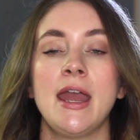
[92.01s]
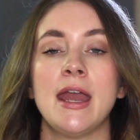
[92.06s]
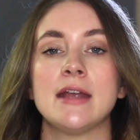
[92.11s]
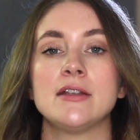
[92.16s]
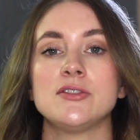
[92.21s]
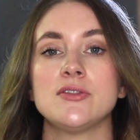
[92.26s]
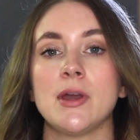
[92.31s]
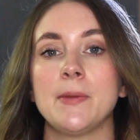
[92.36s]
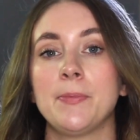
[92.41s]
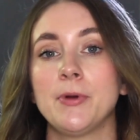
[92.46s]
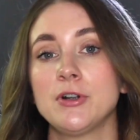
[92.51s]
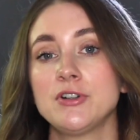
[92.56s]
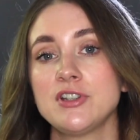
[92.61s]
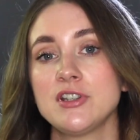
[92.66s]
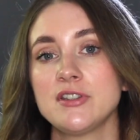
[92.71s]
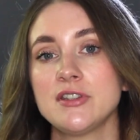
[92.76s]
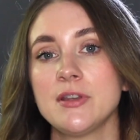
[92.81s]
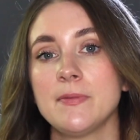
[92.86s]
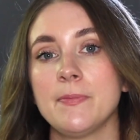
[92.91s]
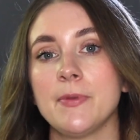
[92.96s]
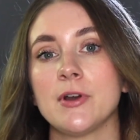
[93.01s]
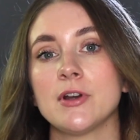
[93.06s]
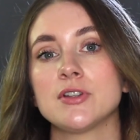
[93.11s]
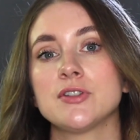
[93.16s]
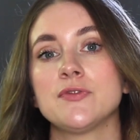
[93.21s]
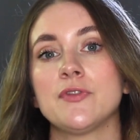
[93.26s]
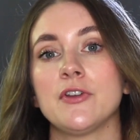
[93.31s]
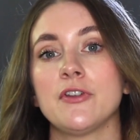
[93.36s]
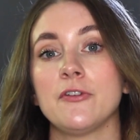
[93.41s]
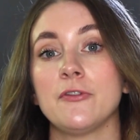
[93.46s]
And so I purchased the
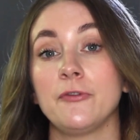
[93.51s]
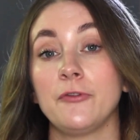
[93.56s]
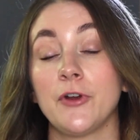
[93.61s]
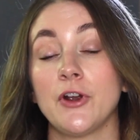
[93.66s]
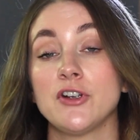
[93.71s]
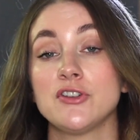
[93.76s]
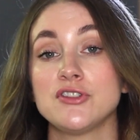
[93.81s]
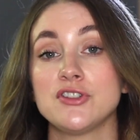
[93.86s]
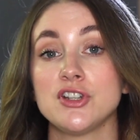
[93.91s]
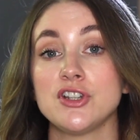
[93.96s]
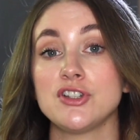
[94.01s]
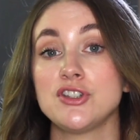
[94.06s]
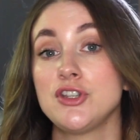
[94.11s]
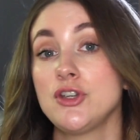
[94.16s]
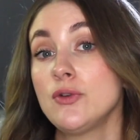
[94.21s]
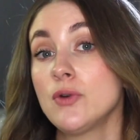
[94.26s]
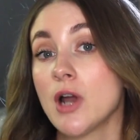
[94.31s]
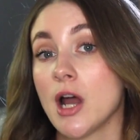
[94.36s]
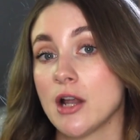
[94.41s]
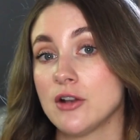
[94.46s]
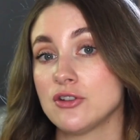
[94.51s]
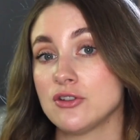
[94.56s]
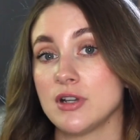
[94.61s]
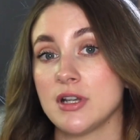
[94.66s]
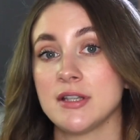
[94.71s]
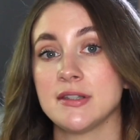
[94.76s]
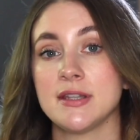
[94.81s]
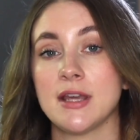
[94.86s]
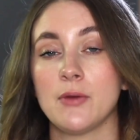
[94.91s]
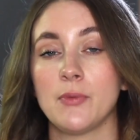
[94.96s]
books for the first 2
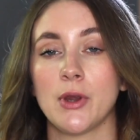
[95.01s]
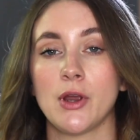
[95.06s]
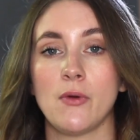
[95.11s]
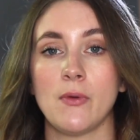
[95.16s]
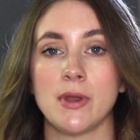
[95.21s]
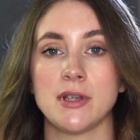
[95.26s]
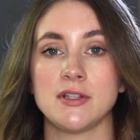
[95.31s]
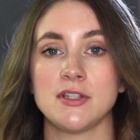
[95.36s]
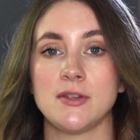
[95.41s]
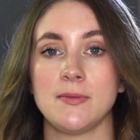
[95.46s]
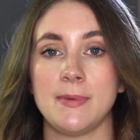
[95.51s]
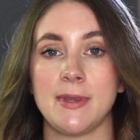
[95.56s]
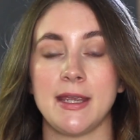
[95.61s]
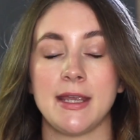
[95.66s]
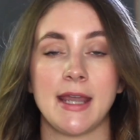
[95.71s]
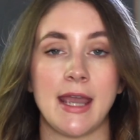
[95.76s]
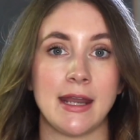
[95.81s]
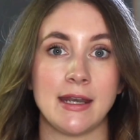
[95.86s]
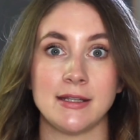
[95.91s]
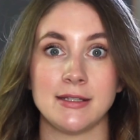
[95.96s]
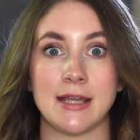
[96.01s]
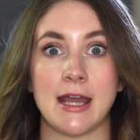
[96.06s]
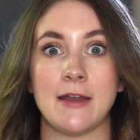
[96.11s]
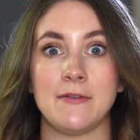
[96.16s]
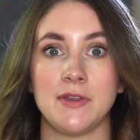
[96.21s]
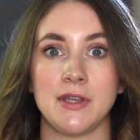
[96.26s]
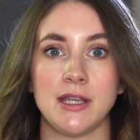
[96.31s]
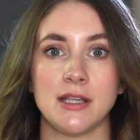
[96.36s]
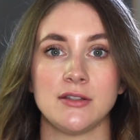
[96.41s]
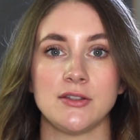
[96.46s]
countries that we're going to be kind of
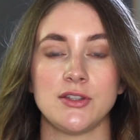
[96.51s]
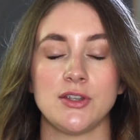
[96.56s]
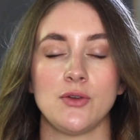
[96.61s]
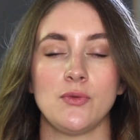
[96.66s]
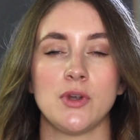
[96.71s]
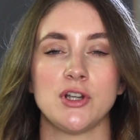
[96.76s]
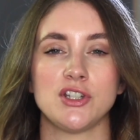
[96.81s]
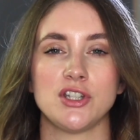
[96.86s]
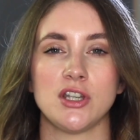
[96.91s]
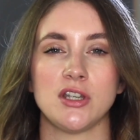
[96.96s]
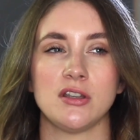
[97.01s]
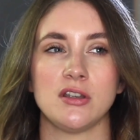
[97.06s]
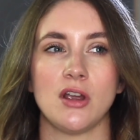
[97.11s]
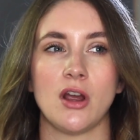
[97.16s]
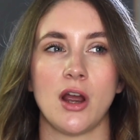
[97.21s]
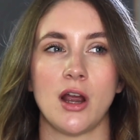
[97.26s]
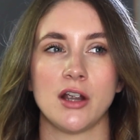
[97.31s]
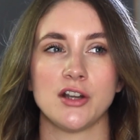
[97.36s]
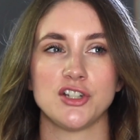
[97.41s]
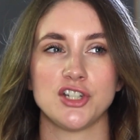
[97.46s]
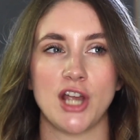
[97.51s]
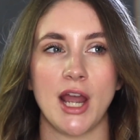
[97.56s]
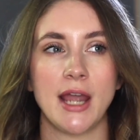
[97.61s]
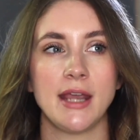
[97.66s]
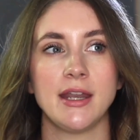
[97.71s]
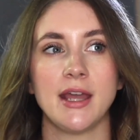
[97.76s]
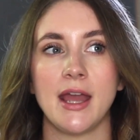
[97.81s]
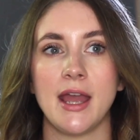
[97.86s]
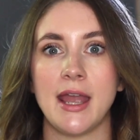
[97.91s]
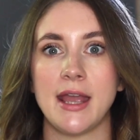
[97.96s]
diving into, which are
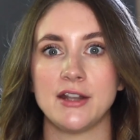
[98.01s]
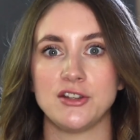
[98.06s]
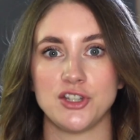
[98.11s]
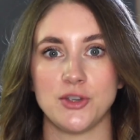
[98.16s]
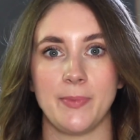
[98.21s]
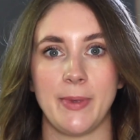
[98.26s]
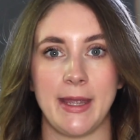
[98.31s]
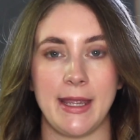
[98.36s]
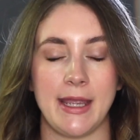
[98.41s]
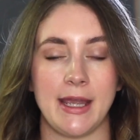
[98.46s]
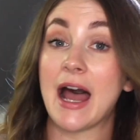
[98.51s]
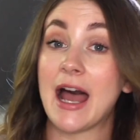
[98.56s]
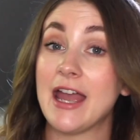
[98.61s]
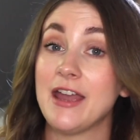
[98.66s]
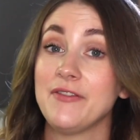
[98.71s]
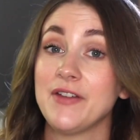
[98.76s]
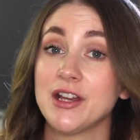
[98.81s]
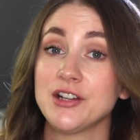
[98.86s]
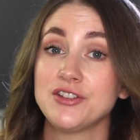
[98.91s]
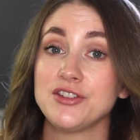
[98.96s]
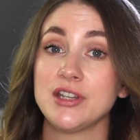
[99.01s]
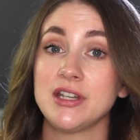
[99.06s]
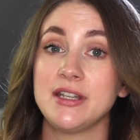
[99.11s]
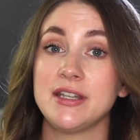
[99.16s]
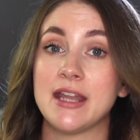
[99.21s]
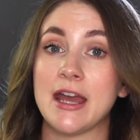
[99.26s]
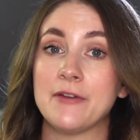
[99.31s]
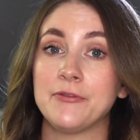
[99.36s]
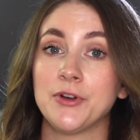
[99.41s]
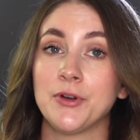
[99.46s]
China and Japan. I have actually
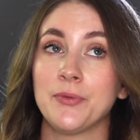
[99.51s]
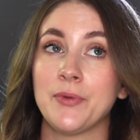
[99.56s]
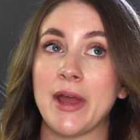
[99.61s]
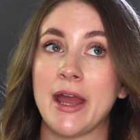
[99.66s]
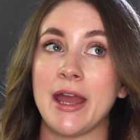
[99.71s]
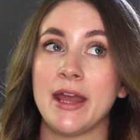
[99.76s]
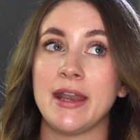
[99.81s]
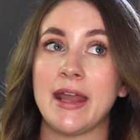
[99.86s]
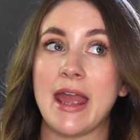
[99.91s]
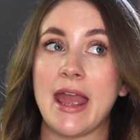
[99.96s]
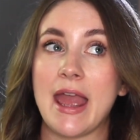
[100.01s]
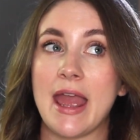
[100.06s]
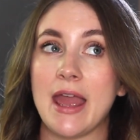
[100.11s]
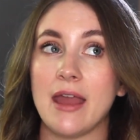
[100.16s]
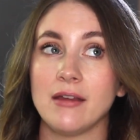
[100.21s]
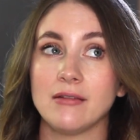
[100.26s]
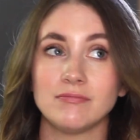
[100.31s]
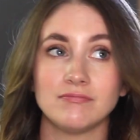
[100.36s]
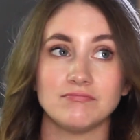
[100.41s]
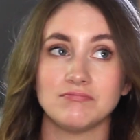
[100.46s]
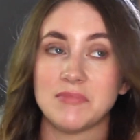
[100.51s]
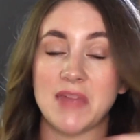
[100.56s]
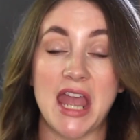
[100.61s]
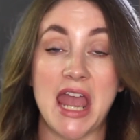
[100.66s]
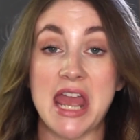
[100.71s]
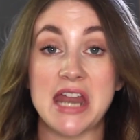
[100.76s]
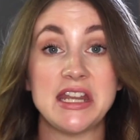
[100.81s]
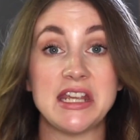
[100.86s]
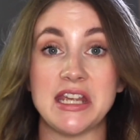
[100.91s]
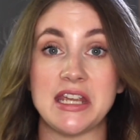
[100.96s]
never read
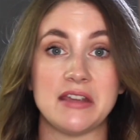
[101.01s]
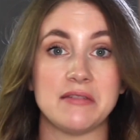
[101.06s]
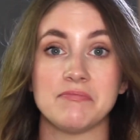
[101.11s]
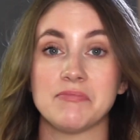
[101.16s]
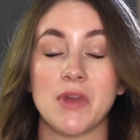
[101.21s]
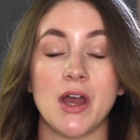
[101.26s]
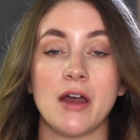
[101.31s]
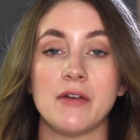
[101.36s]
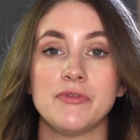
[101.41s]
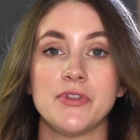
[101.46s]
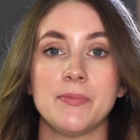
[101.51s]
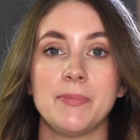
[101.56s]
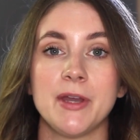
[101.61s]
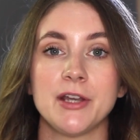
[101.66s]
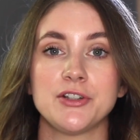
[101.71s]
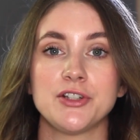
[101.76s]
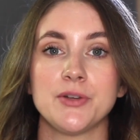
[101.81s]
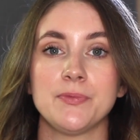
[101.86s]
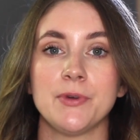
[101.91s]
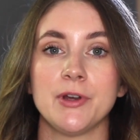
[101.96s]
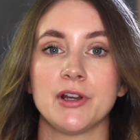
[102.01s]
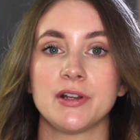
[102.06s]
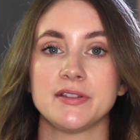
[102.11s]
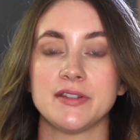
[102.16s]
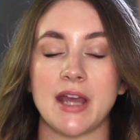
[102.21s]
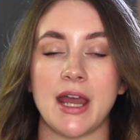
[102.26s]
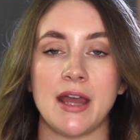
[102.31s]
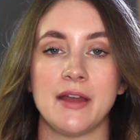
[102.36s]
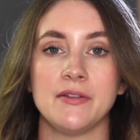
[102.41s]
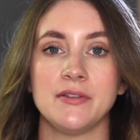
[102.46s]
any of the picture books
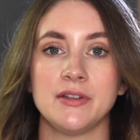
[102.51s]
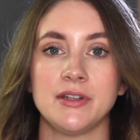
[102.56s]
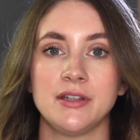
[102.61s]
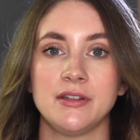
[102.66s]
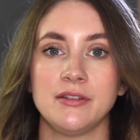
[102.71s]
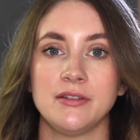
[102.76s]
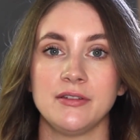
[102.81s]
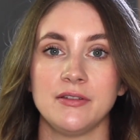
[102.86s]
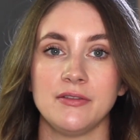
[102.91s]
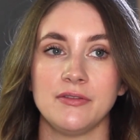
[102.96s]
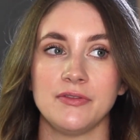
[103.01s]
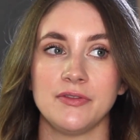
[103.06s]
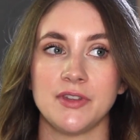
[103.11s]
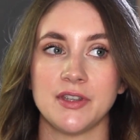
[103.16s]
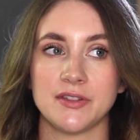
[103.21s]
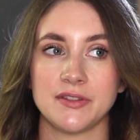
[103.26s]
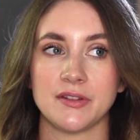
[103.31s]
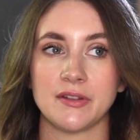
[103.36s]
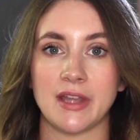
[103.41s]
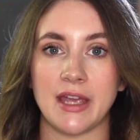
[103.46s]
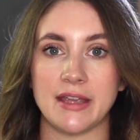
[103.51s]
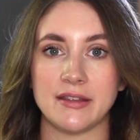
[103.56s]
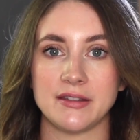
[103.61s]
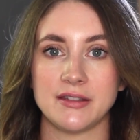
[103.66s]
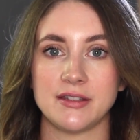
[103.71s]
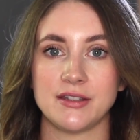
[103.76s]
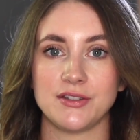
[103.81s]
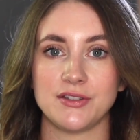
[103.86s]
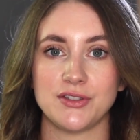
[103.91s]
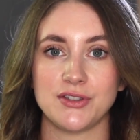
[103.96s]
on this
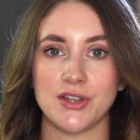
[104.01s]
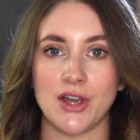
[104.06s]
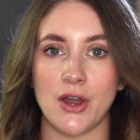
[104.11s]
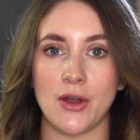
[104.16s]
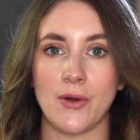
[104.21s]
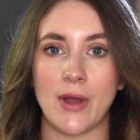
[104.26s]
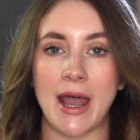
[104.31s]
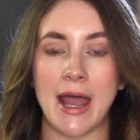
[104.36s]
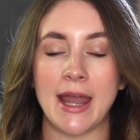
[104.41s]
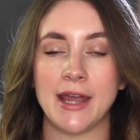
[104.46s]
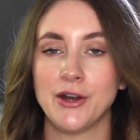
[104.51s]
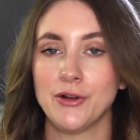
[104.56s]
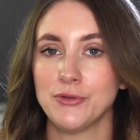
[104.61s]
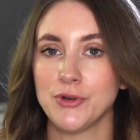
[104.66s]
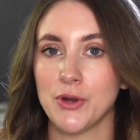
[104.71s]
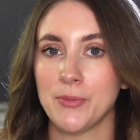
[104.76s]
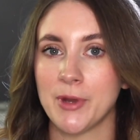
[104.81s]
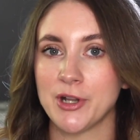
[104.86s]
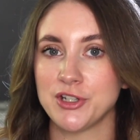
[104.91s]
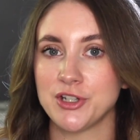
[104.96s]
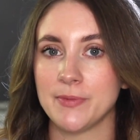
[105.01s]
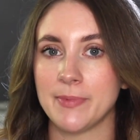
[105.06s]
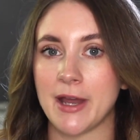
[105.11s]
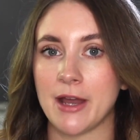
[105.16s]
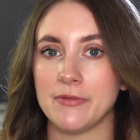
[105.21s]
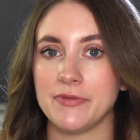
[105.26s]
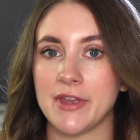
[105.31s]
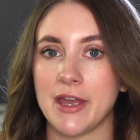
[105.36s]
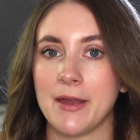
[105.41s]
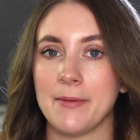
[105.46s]
list, so I don't know much
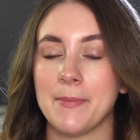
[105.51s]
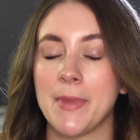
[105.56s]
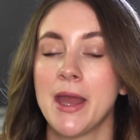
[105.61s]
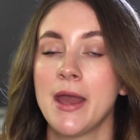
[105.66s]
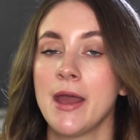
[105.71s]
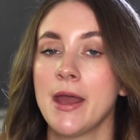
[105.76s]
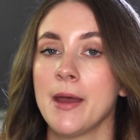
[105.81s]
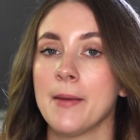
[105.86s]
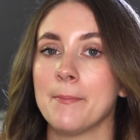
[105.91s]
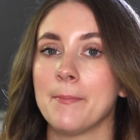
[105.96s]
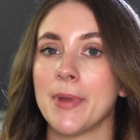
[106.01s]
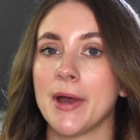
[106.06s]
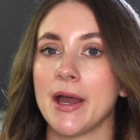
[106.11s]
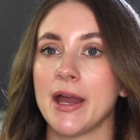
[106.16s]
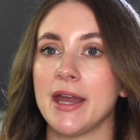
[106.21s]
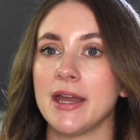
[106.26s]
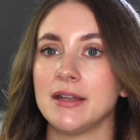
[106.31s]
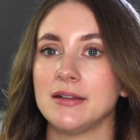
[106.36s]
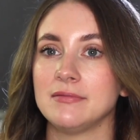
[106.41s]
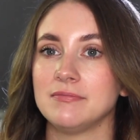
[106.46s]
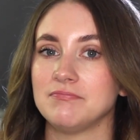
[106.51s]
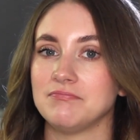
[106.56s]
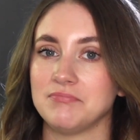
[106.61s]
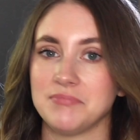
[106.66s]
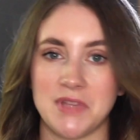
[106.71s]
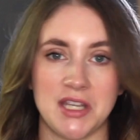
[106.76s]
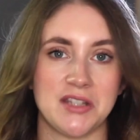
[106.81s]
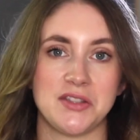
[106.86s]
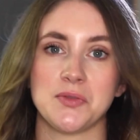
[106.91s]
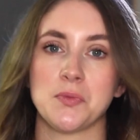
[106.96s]
about them, but
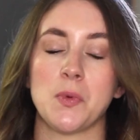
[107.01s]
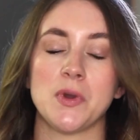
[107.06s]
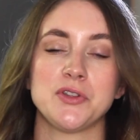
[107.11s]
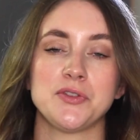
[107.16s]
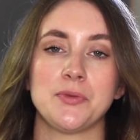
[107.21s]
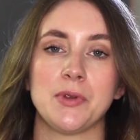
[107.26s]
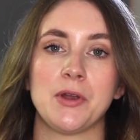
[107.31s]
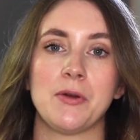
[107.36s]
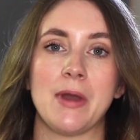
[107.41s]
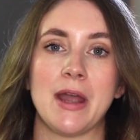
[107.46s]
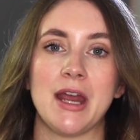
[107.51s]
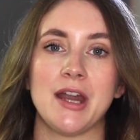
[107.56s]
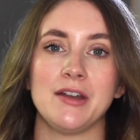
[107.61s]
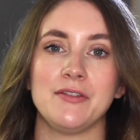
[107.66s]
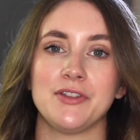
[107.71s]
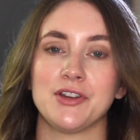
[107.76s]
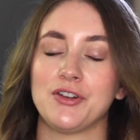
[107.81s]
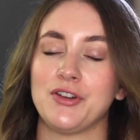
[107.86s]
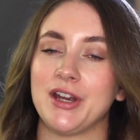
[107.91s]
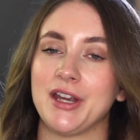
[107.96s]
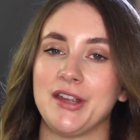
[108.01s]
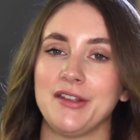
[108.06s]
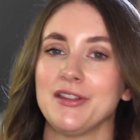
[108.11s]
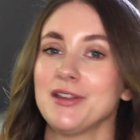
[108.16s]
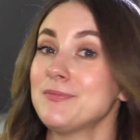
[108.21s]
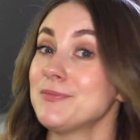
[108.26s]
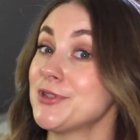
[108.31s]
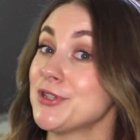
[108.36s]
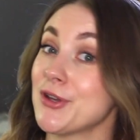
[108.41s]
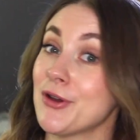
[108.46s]
it's what's required of the
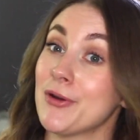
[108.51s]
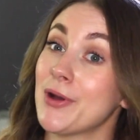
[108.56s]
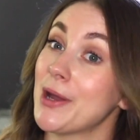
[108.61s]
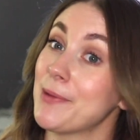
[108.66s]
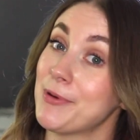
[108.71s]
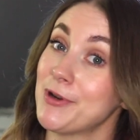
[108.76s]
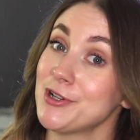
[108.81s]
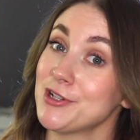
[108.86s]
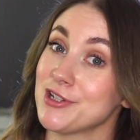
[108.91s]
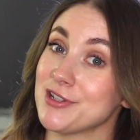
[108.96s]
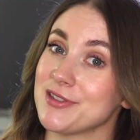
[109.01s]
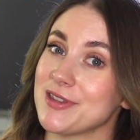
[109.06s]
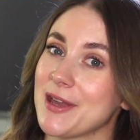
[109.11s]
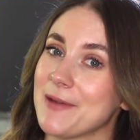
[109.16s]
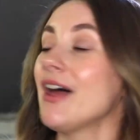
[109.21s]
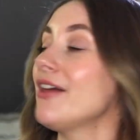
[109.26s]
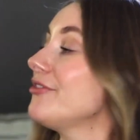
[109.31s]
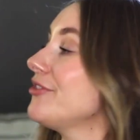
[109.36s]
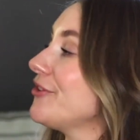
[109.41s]
curriculum, so I purchased them.